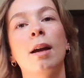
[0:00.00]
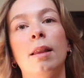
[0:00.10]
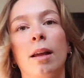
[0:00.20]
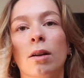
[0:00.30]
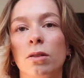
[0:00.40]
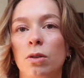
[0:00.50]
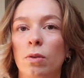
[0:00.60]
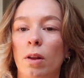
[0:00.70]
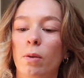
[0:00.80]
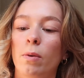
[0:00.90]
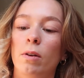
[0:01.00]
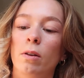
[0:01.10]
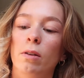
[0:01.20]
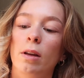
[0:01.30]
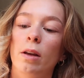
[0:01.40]
And then I'll do another
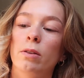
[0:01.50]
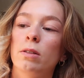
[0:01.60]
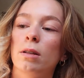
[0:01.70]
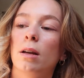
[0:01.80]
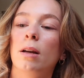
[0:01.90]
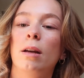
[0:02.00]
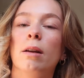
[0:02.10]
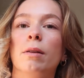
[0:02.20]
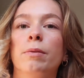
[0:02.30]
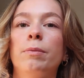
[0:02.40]
one on the other side.